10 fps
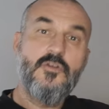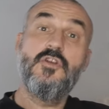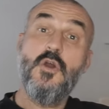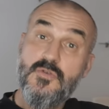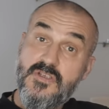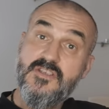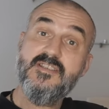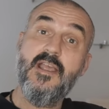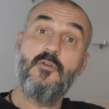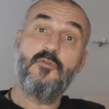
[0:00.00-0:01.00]
Note to
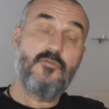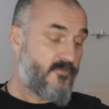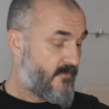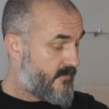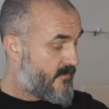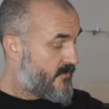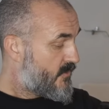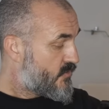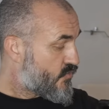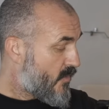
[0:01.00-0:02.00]
self,
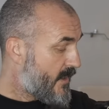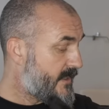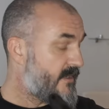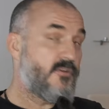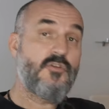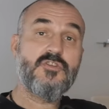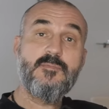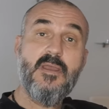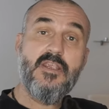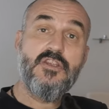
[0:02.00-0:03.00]
try not to
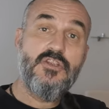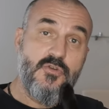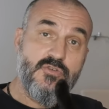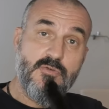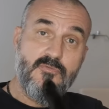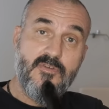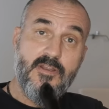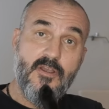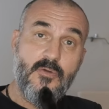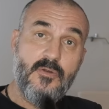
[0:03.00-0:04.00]
make a YouTube
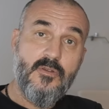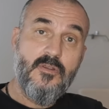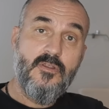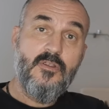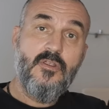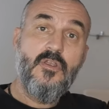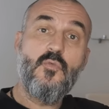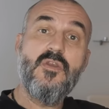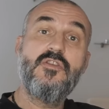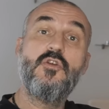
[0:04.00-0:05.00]
video
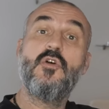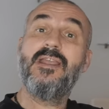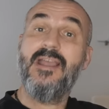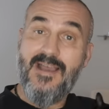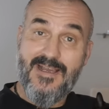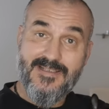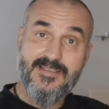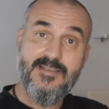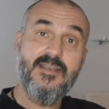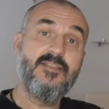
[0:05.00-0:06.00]
with your cat
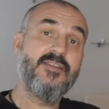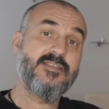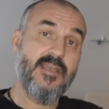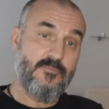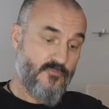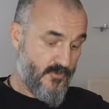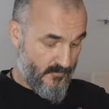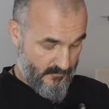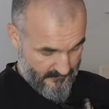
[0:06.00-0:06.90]
in the same room.